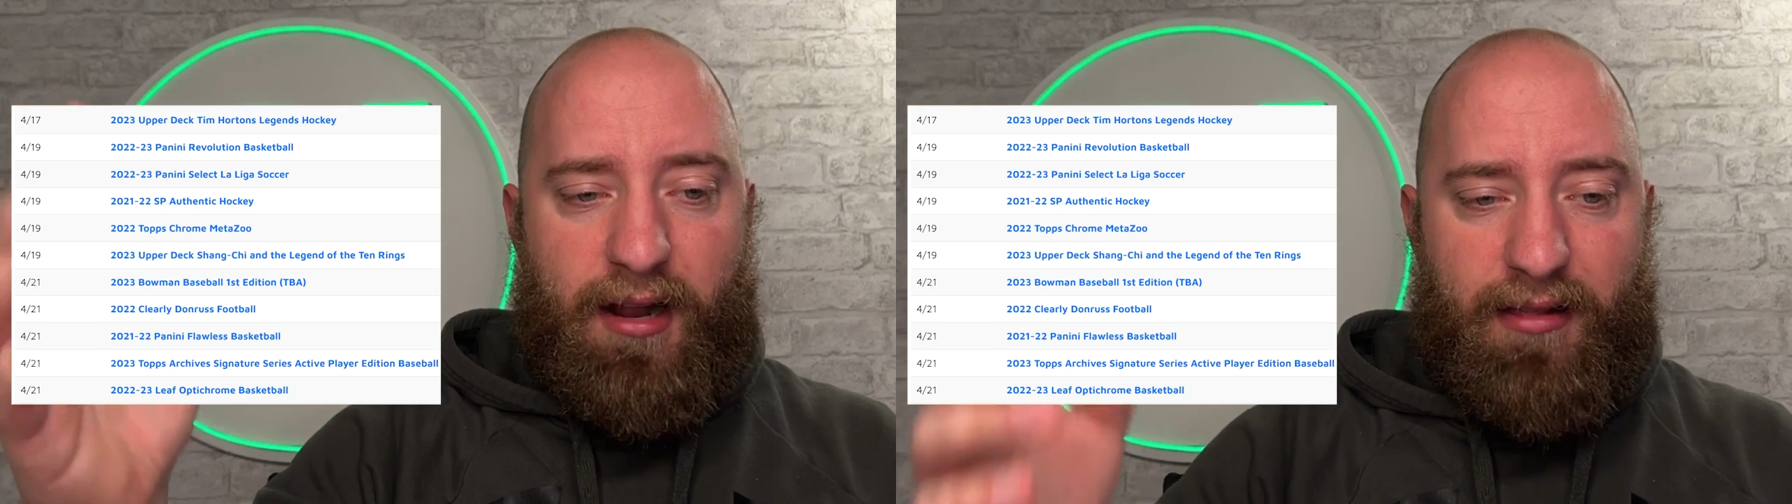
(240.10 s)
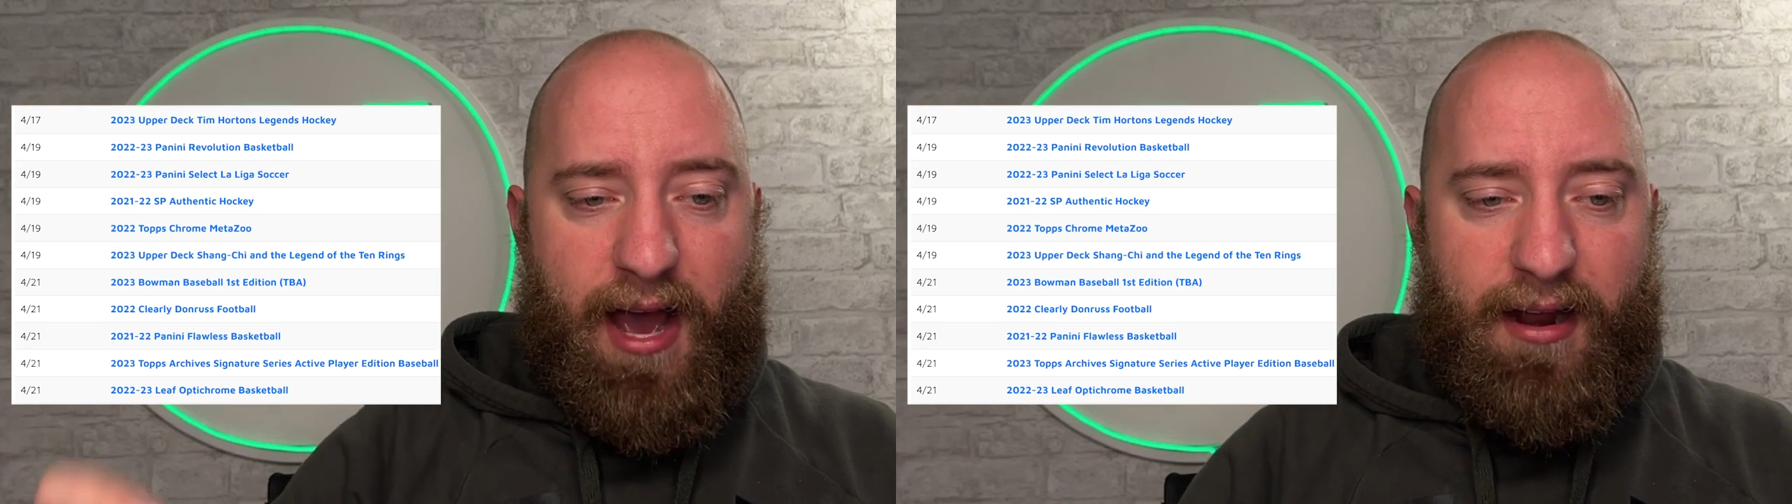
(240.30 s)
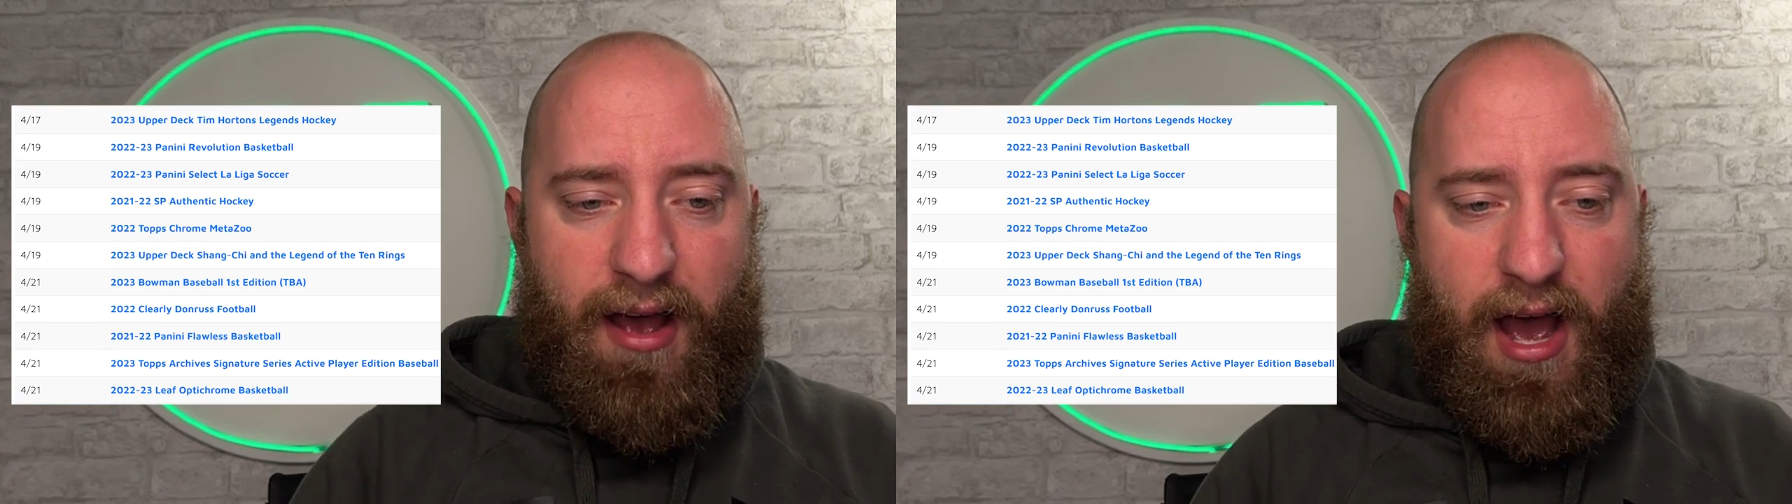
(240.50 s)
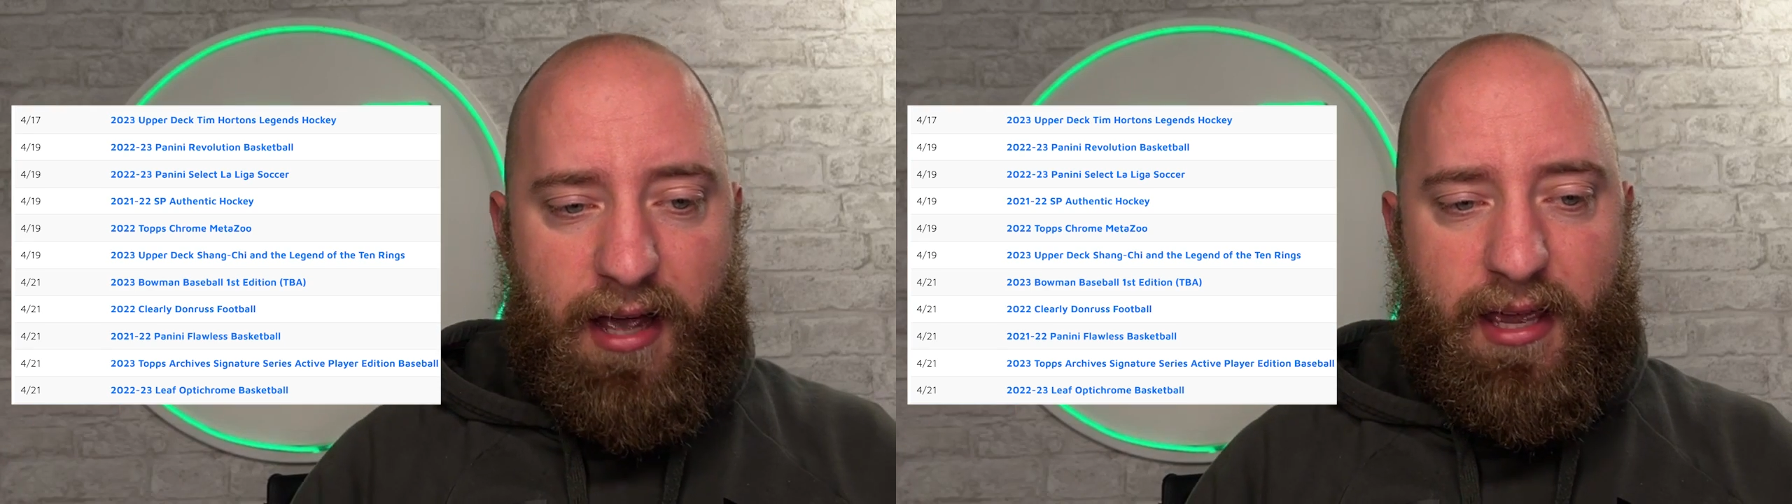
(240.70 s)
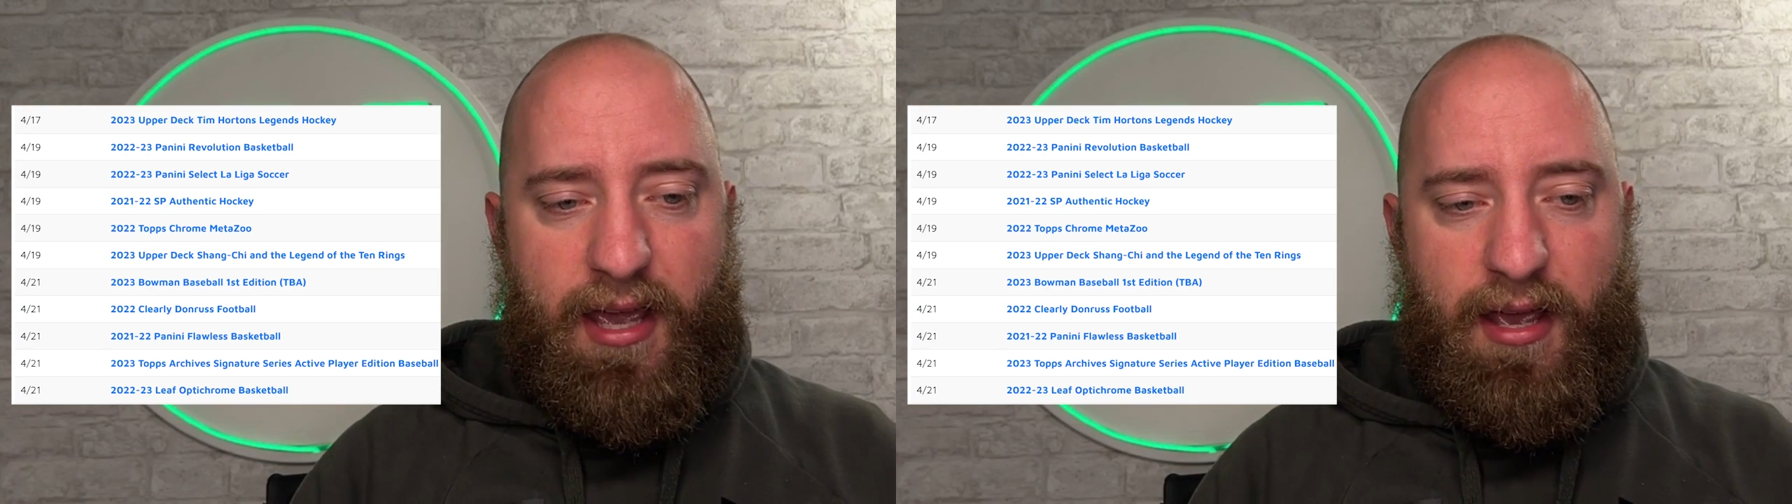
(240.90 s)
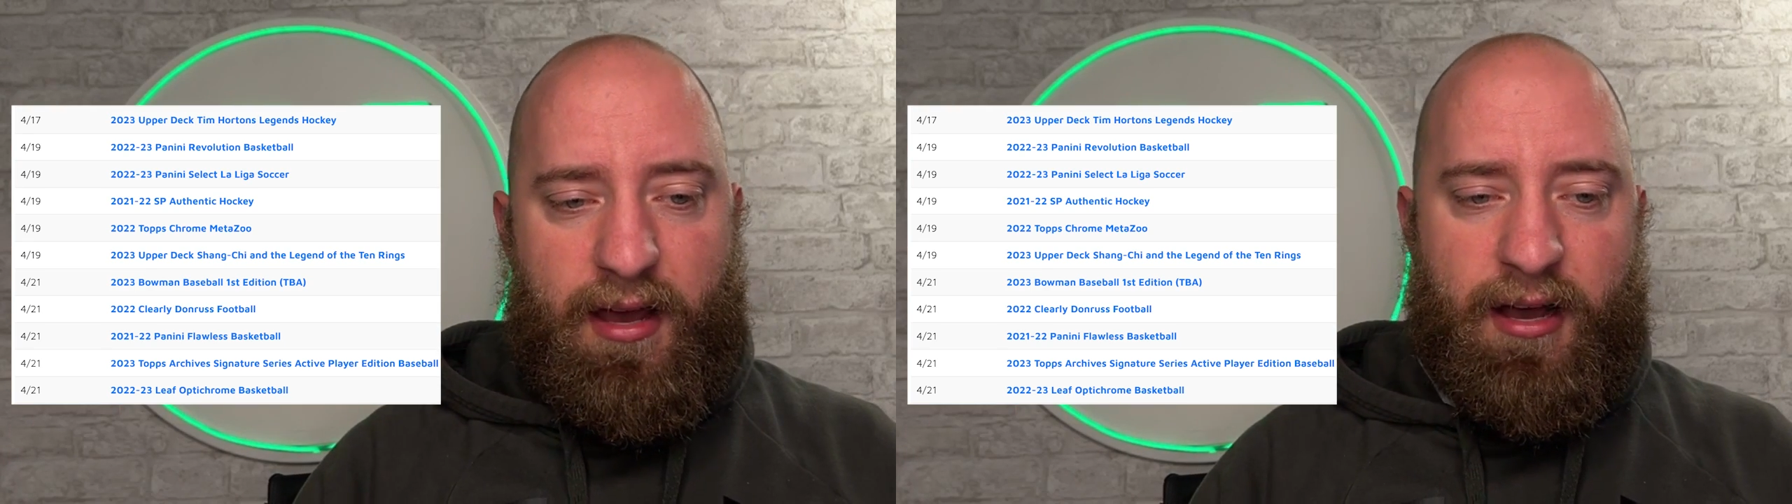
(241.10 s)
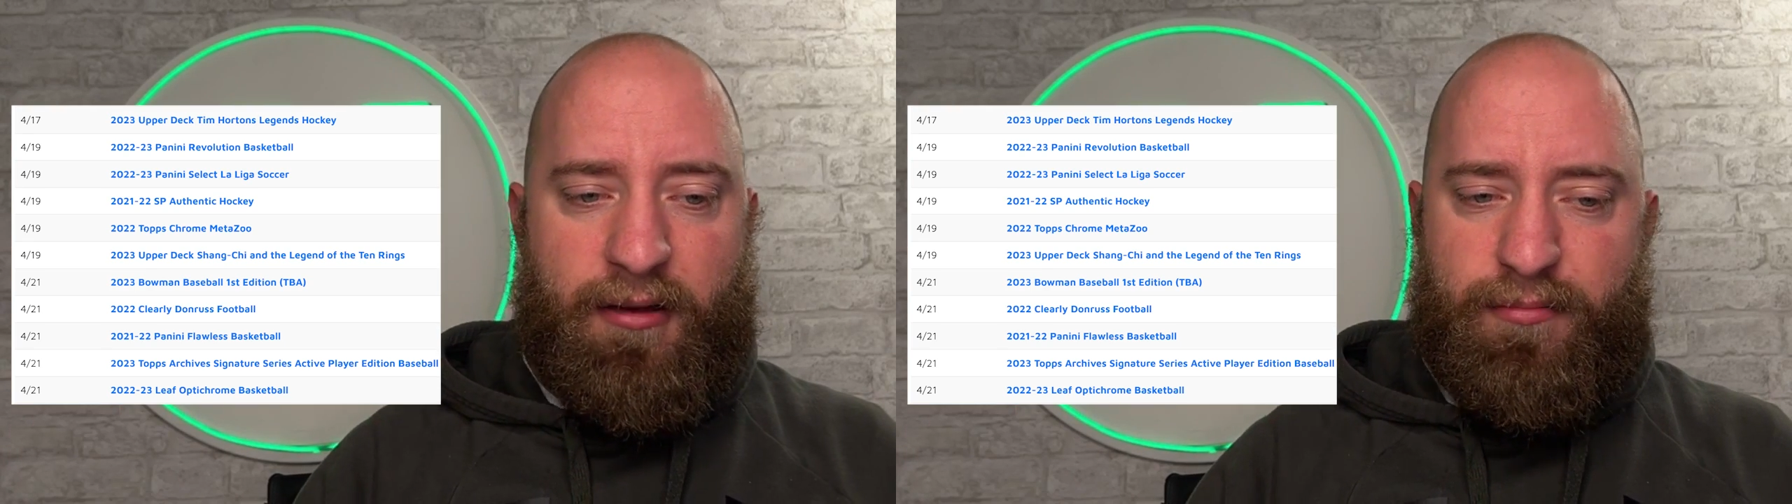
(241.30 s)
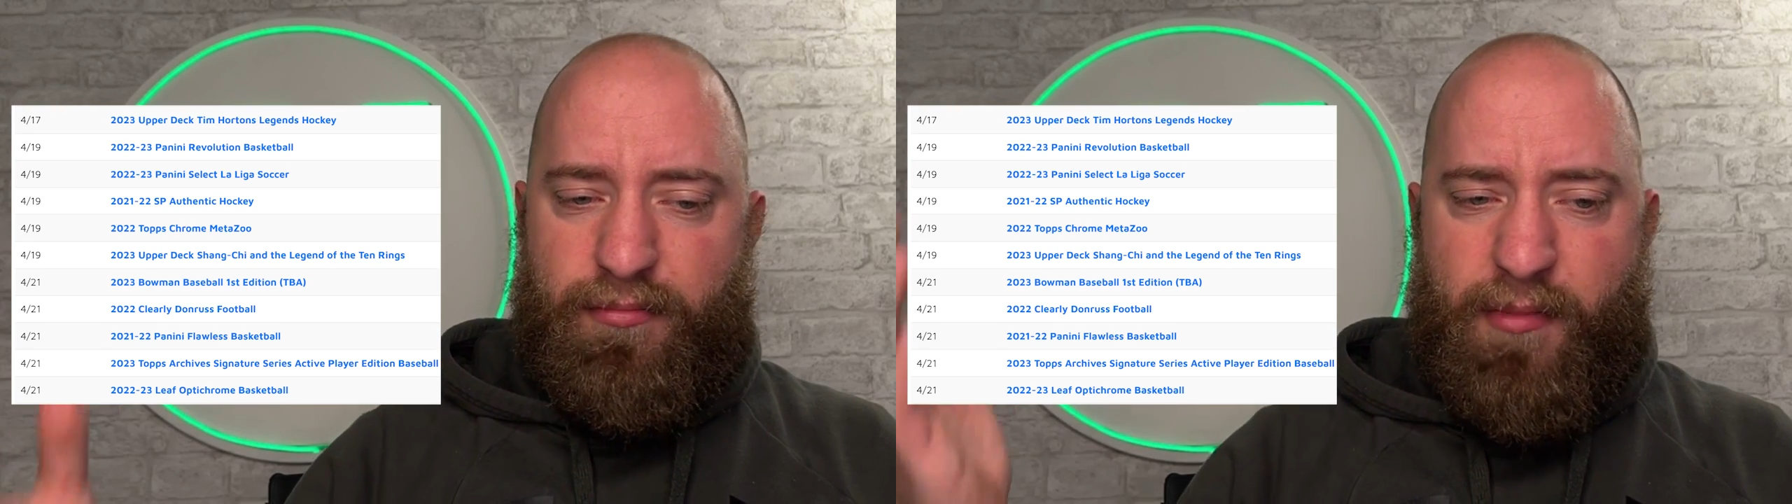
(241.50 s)
a lot of hockey,
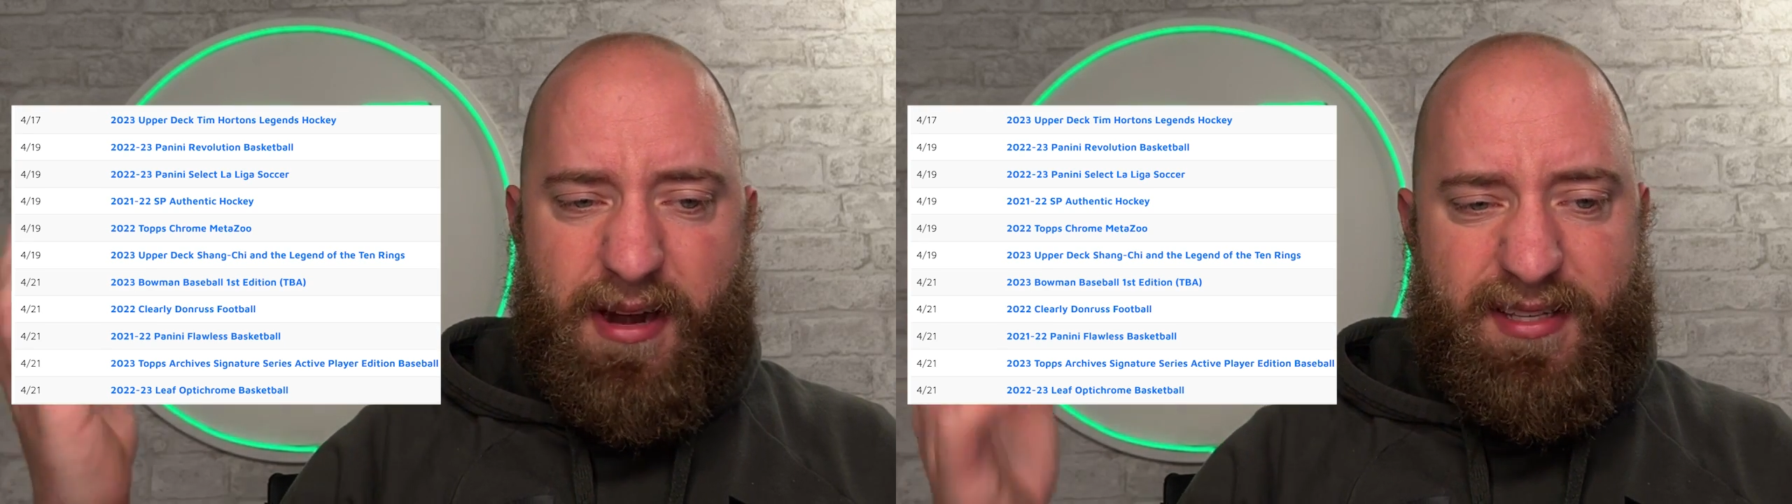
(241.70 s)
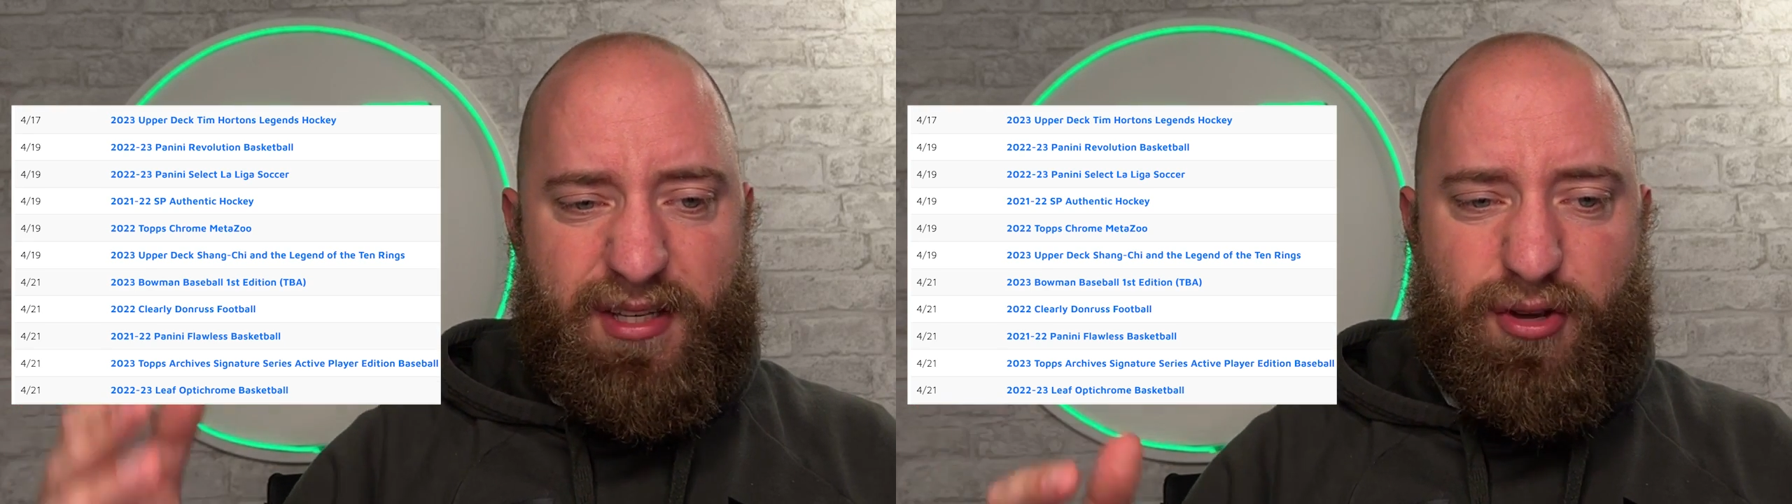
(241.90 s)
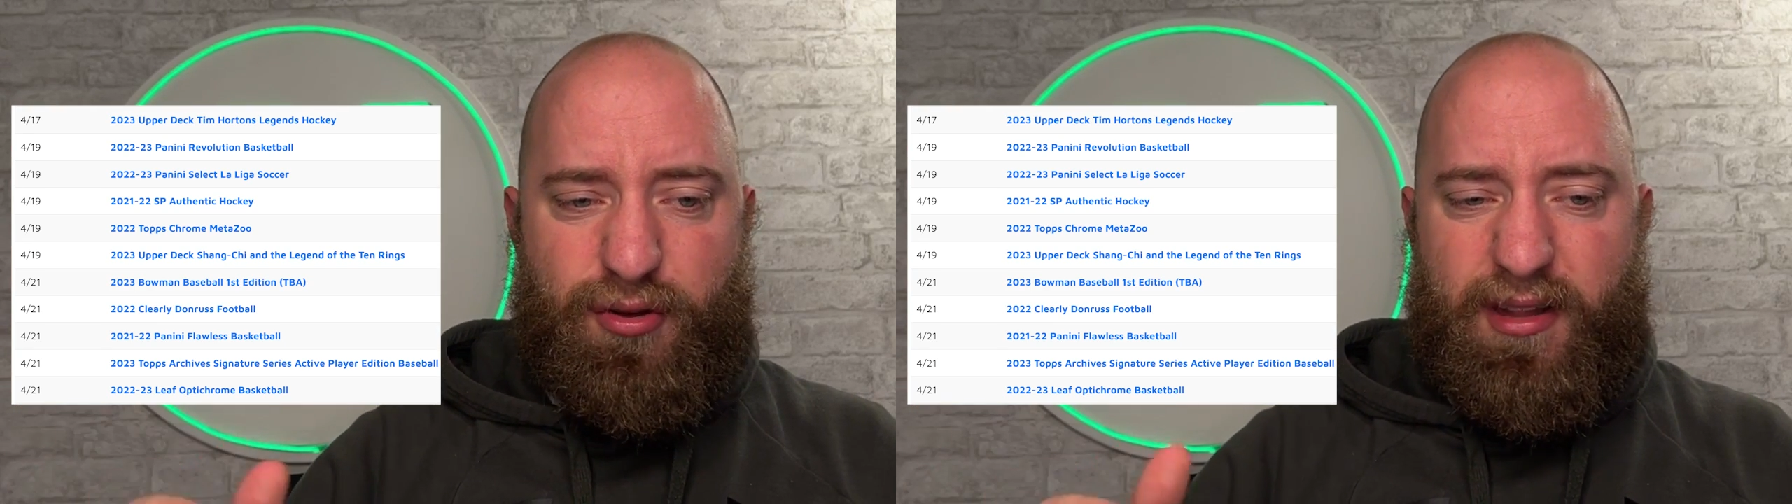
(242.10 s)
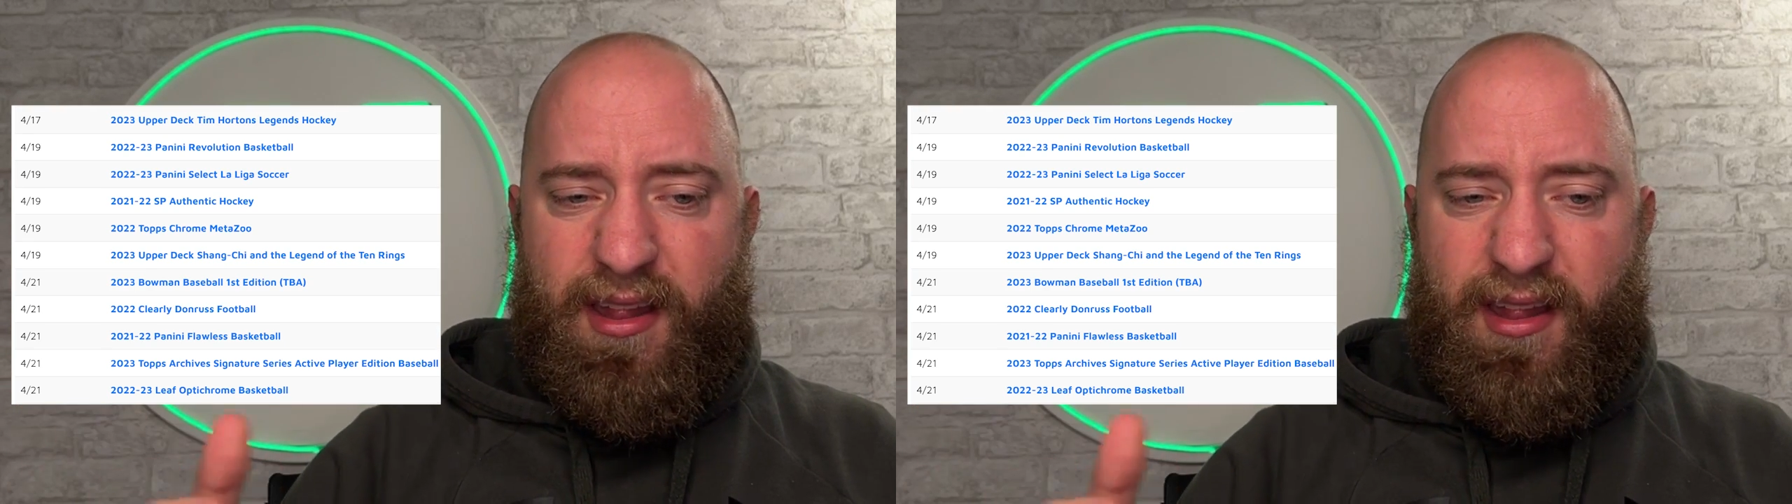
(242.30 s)
MetaZoo,